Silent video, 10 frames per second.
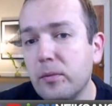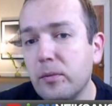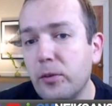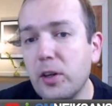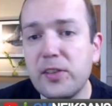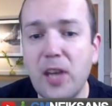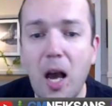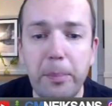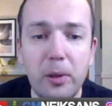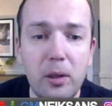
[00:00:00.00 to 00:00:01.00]
For
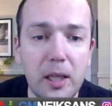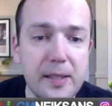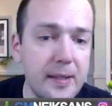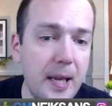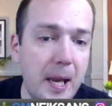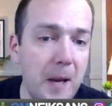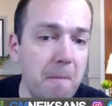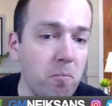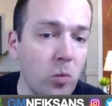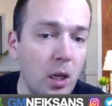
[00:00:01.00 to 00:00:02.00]
example, let's
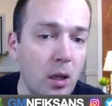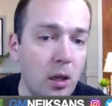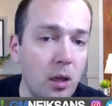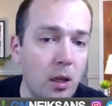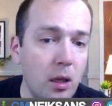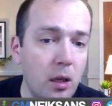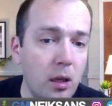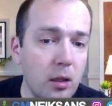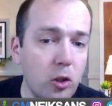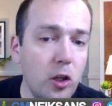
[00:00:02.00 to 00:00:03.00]
say,
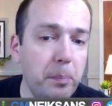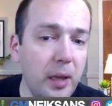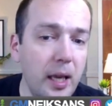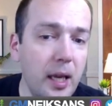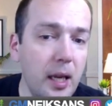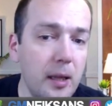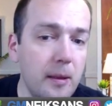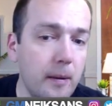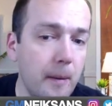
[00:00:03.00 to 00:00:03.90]
could have played.